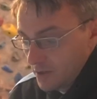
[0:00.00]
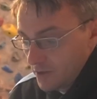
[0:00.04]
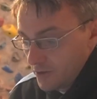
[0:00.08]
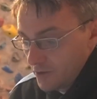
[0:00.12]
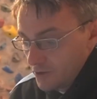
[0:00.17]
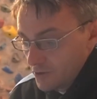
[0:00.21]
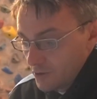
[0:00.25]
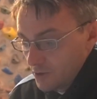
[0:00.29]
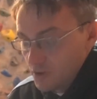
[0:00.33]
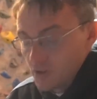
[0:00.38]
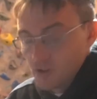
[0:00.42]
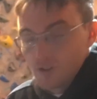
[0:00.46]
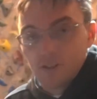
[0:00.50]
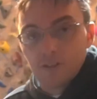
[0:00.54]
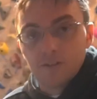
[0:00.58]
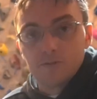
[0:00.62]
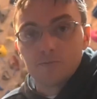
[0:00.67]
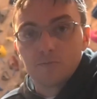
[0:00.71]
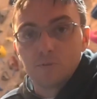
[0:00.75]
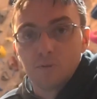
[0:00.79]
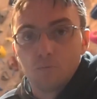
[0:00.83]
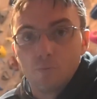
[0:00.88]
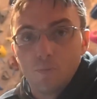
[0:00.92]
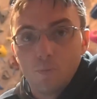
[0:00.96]
So it just gives
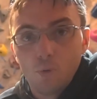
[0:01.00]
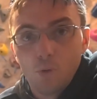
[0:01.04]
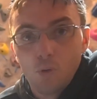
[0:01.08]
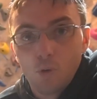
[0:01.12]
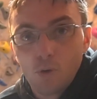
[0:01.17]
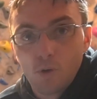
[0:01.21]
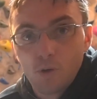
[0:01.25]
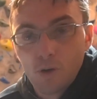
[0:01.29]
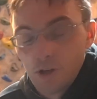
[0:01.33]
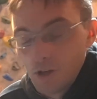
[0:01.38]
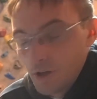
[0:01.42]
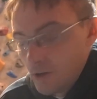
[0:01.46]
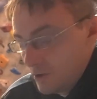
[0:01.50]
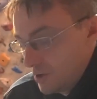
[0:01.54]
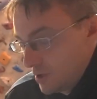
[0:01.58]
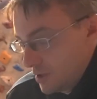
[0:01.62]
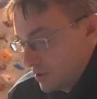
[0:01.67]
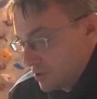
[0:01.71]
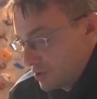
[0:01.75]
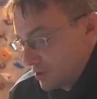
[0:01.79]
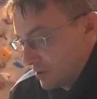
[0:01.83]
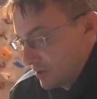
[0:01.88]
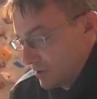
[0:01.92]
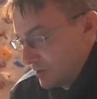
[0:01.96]
me more
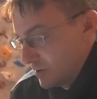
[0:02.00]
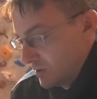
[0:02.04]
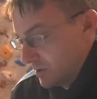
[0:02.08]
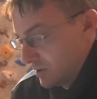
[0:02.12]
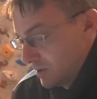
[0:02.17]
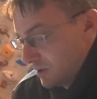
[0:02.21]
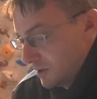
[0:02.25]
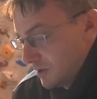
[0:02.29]
iterations.